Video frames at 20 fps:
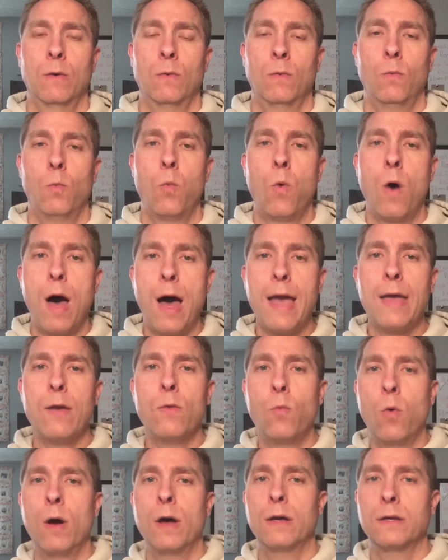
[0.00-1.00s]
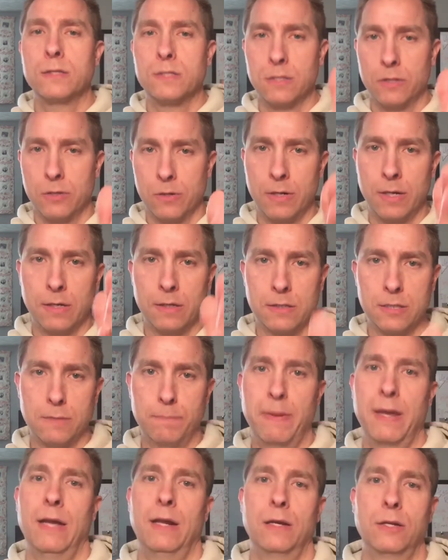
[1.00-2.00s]
Why were learning
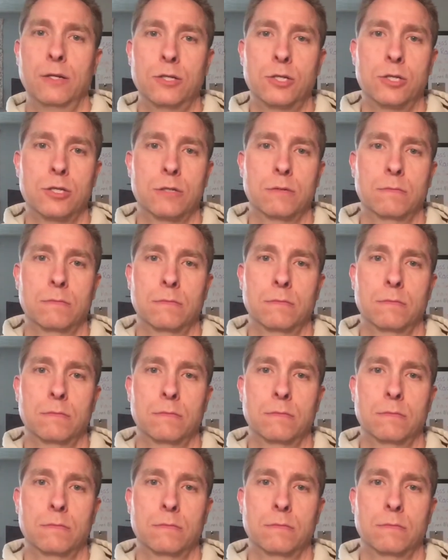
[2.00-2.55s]
Spanish